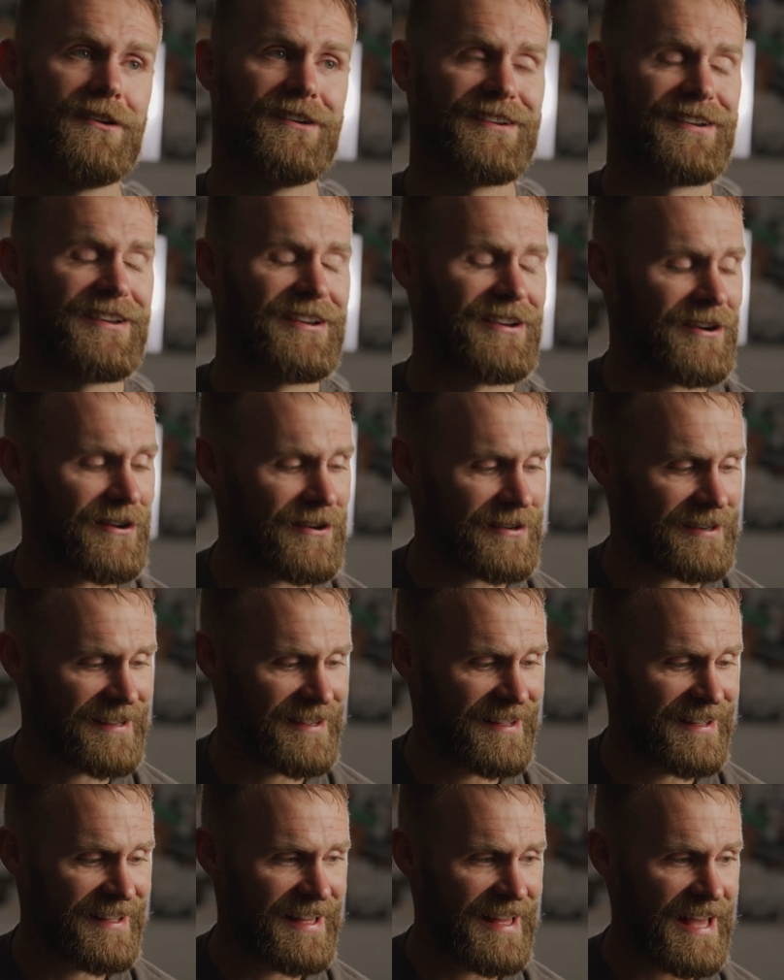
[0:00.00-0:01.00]
God,
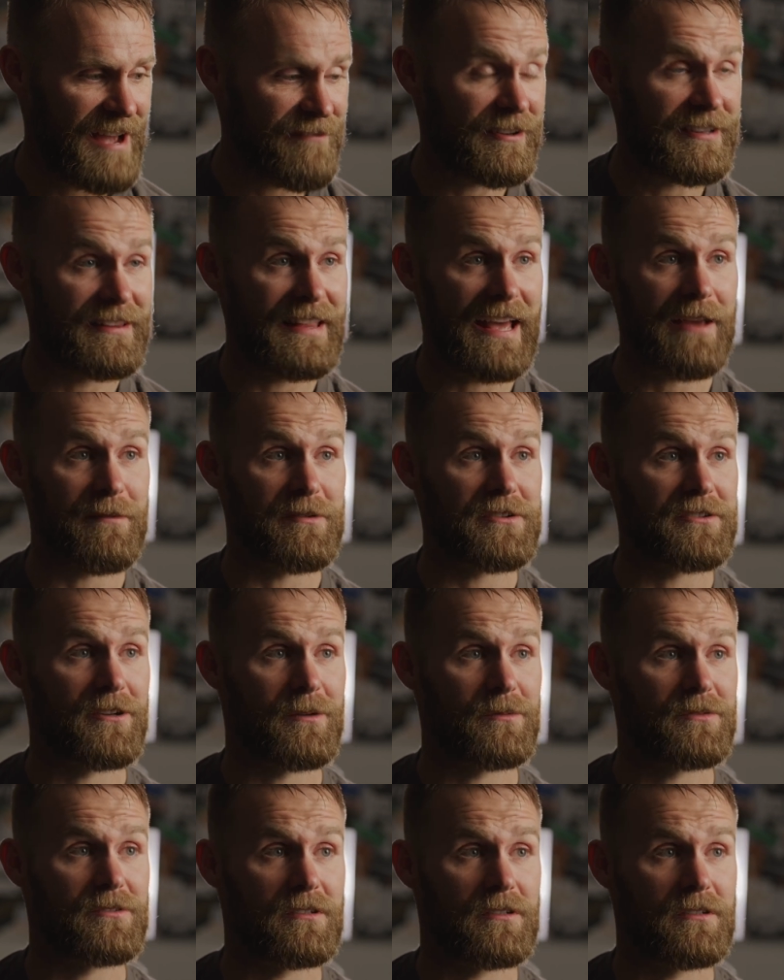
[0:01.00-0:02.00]
every day was an
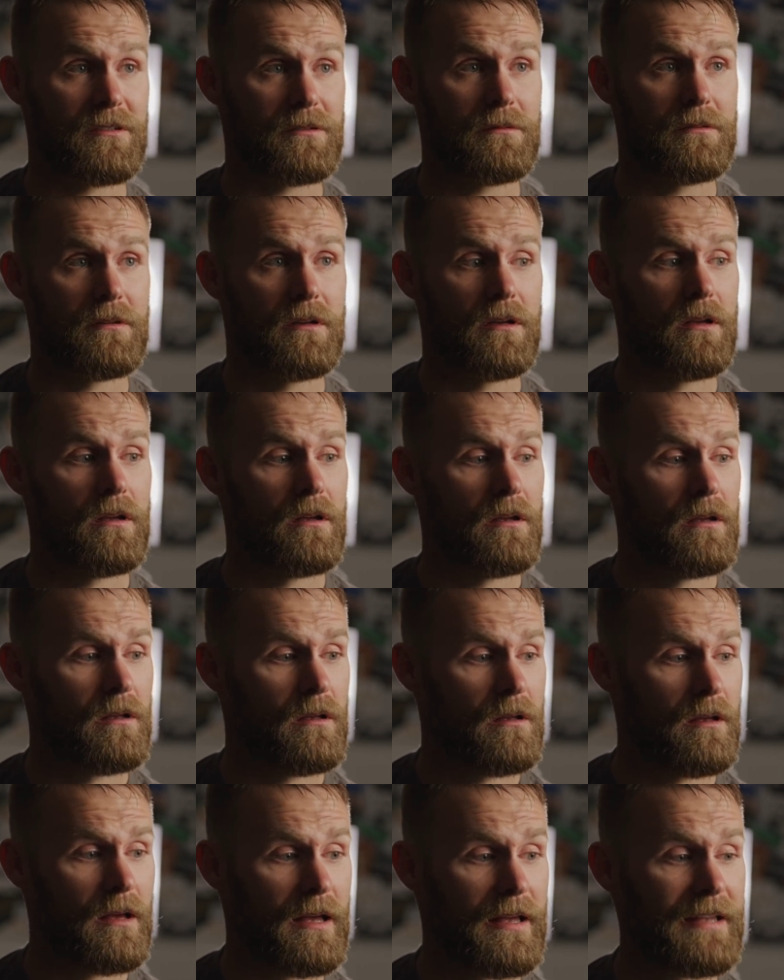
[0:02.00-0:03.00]
obstacle.
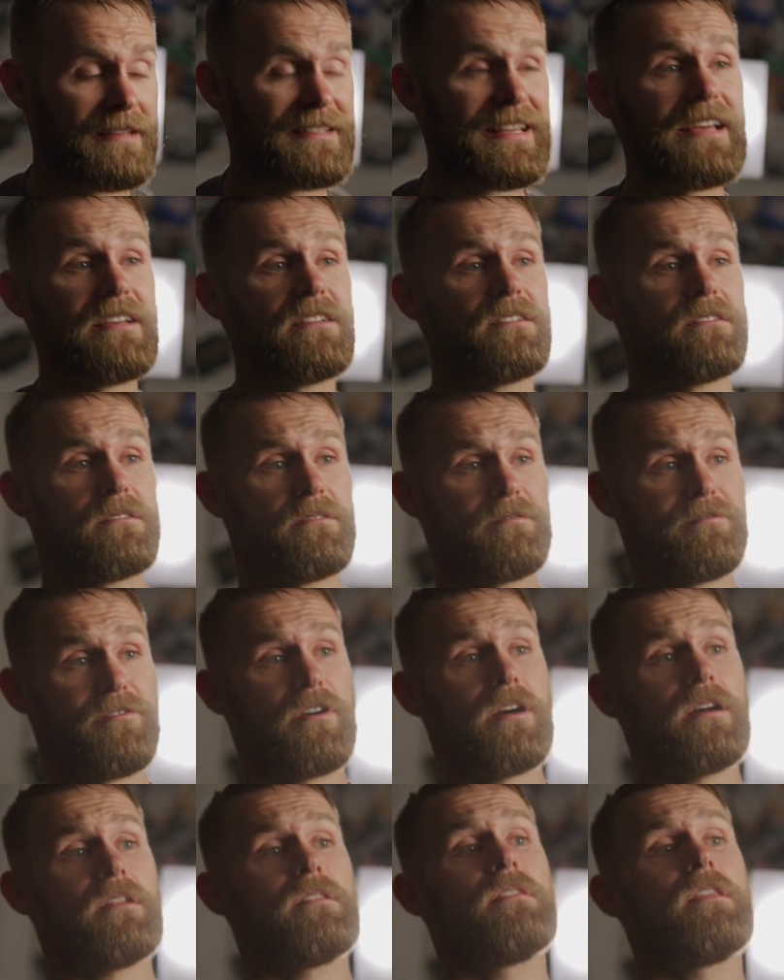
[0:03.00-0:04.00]

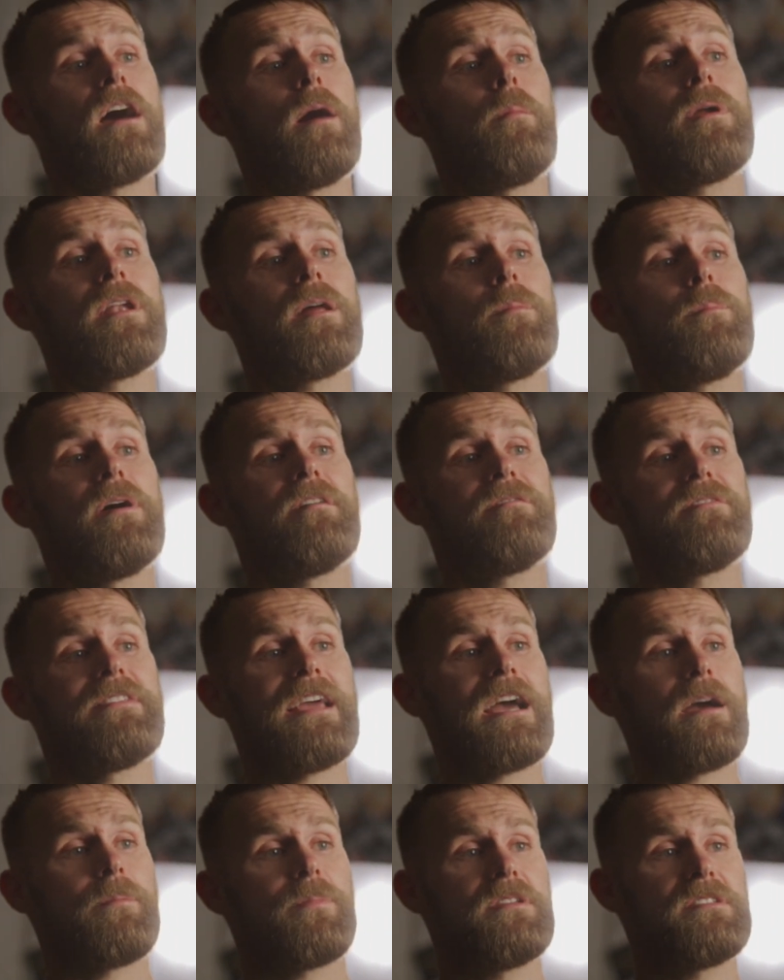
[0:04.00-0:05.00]
For a double above knee
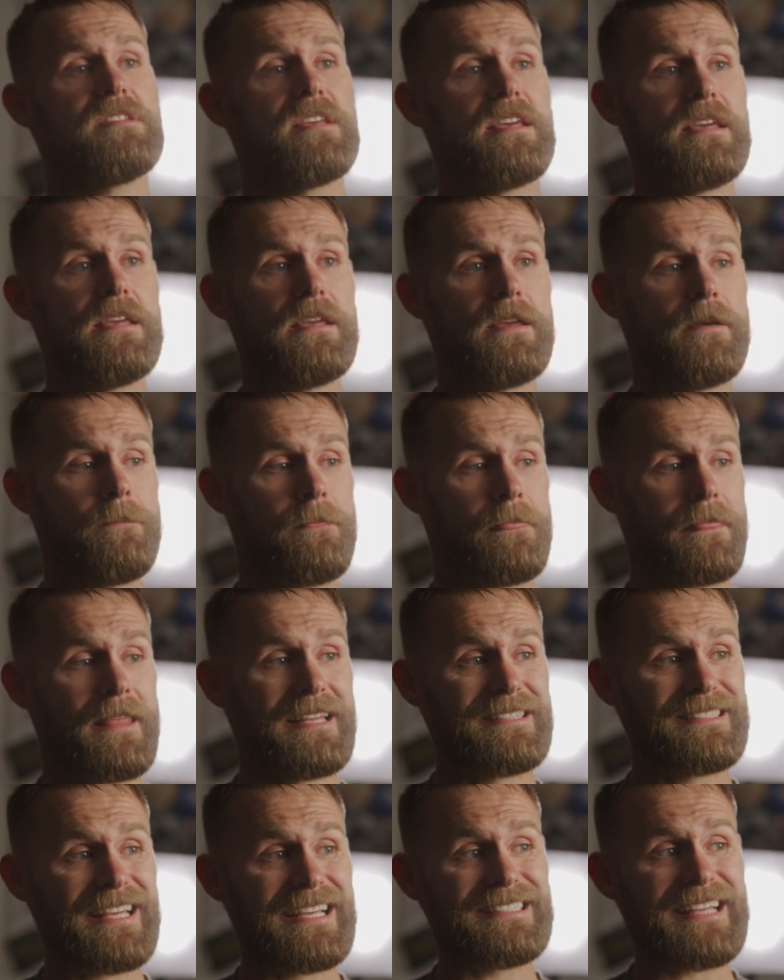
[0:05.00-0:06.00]
amputee,
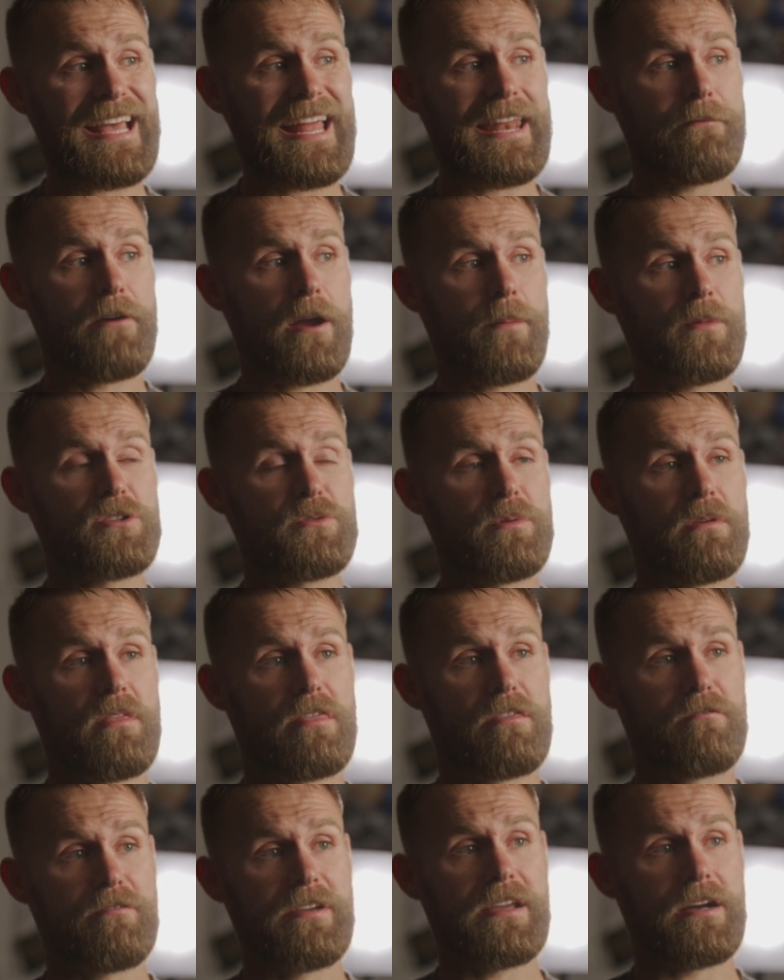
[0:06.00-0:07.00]
it takes anywhere between
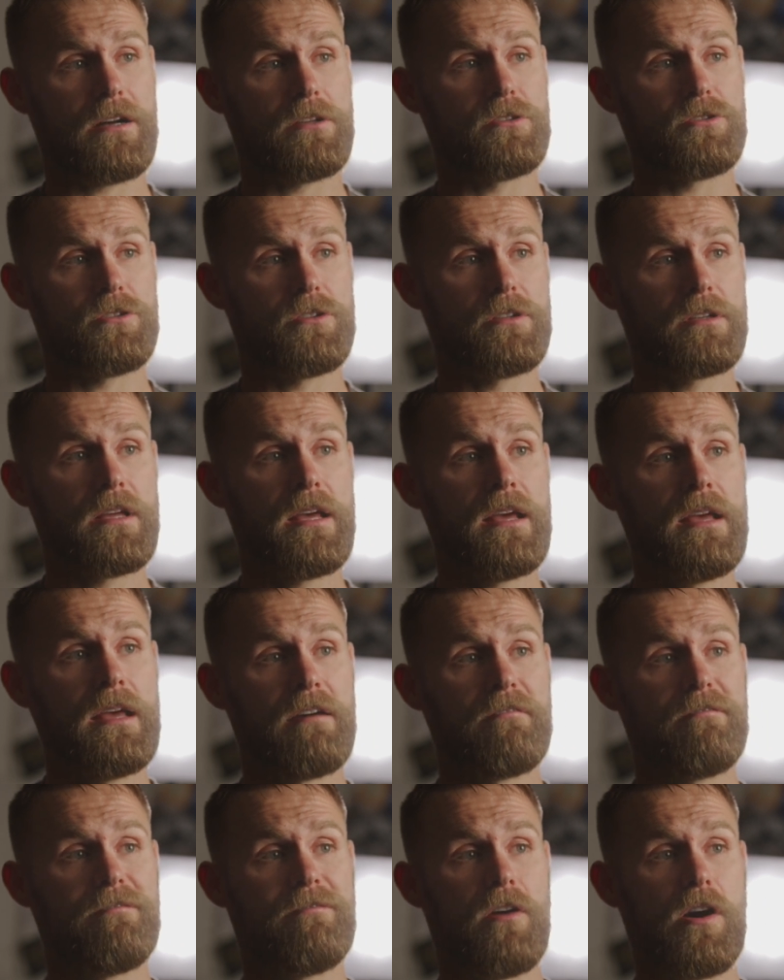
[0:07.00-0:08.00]
300
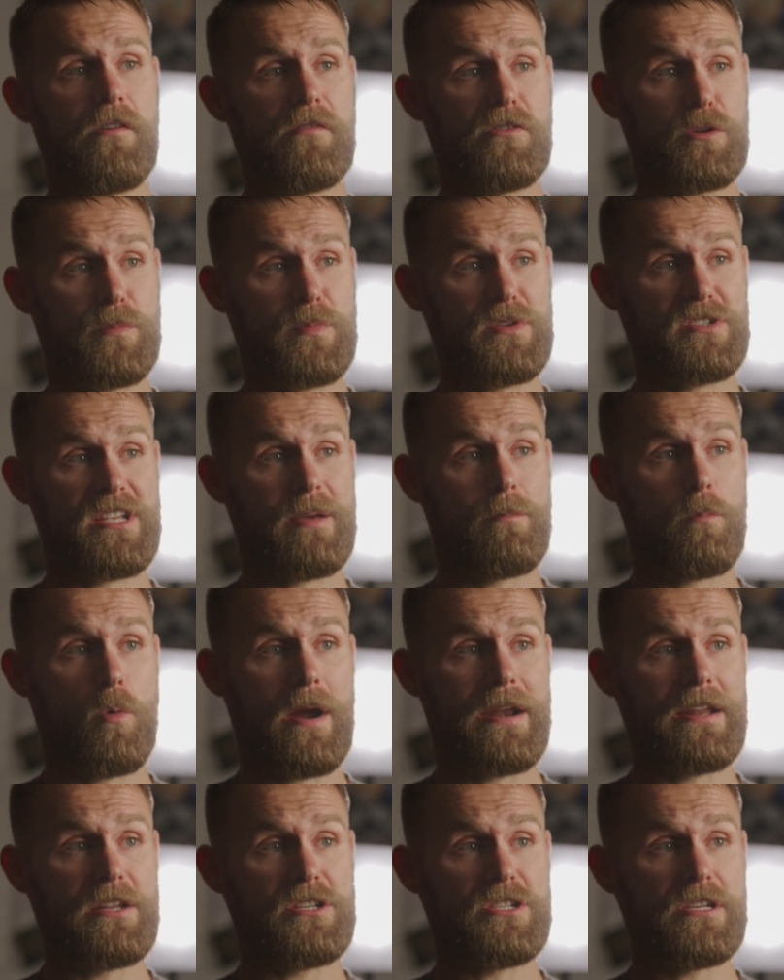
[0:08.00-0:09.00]
and 500% more
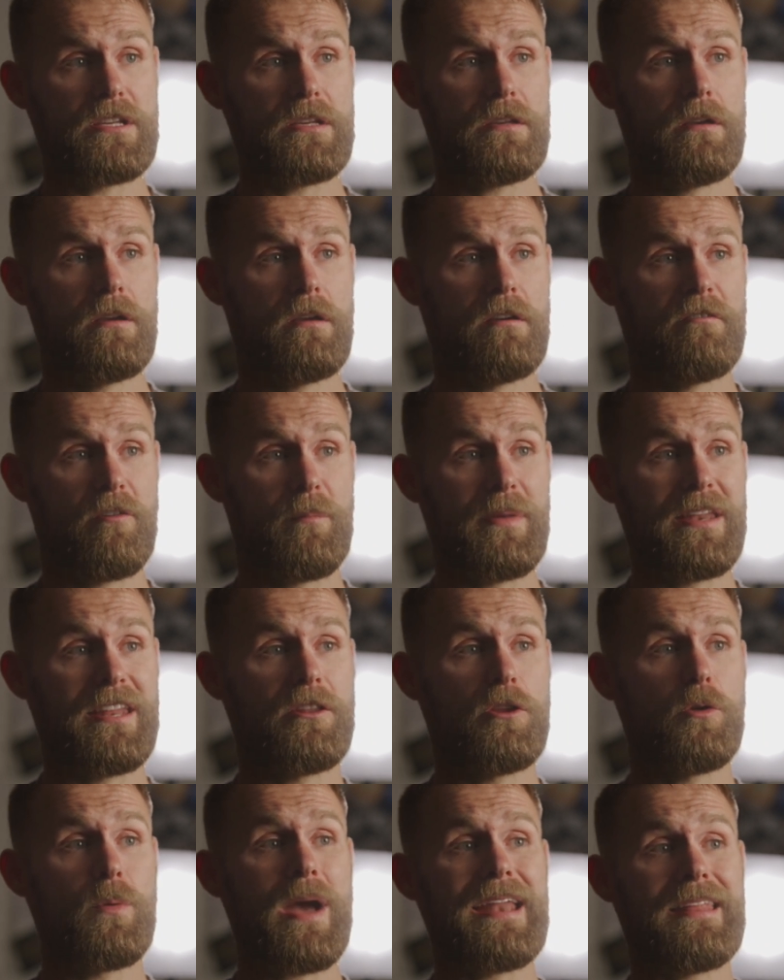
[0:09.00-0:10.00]
energy for me to
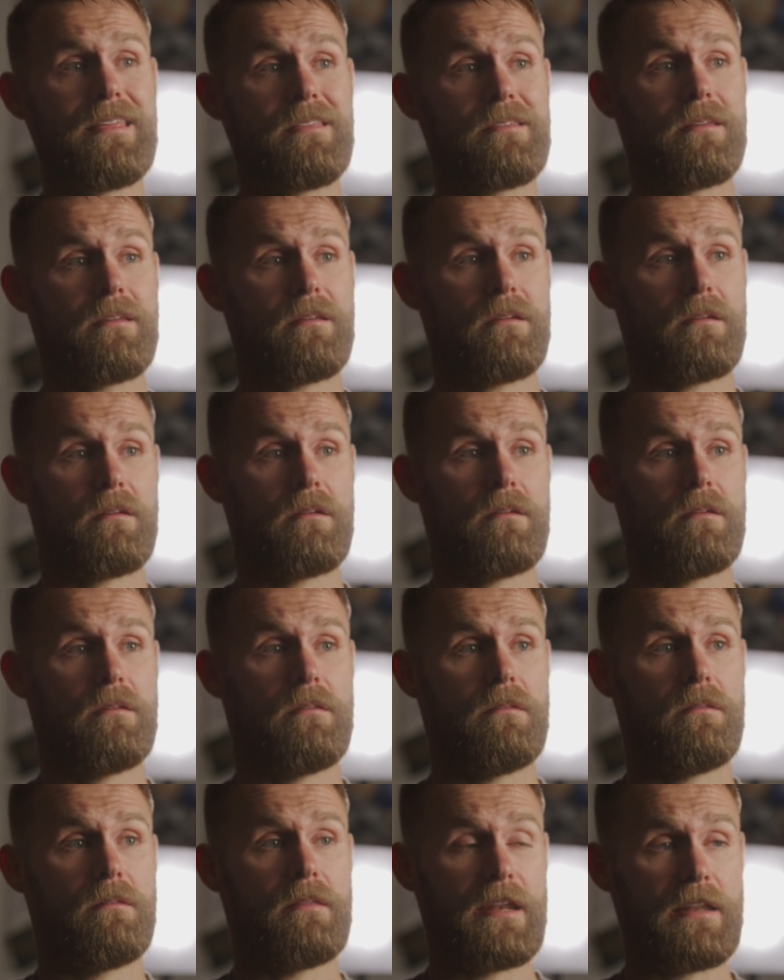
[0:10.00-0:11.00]
do anything
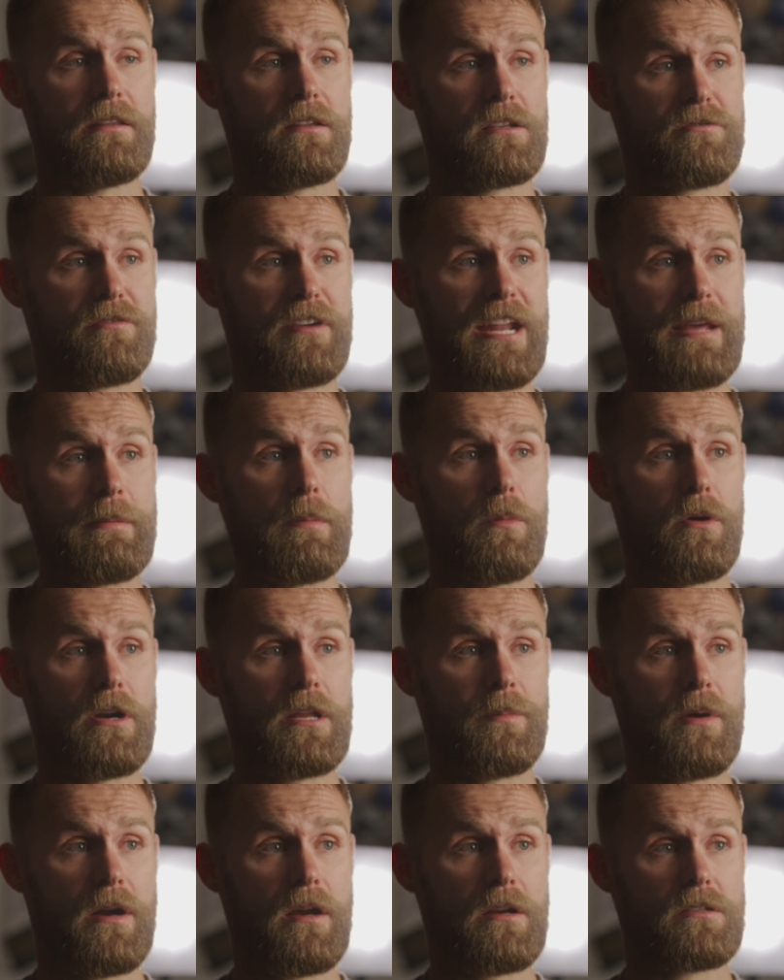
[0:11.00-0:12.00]
than it does for an able-bodied
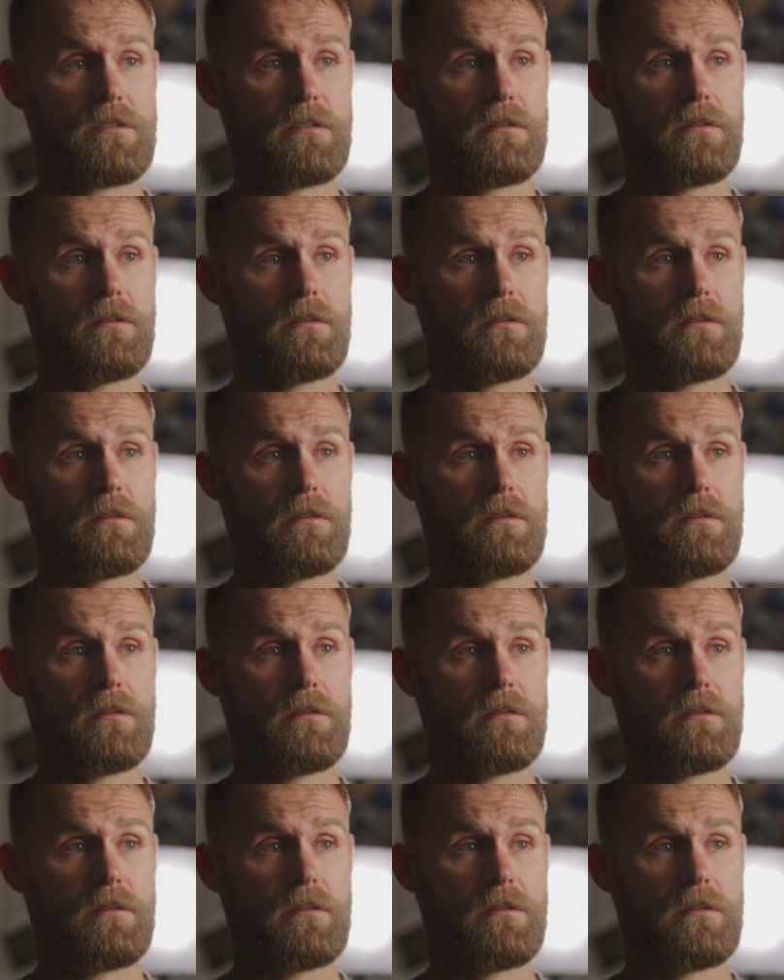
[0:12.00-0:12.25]
person.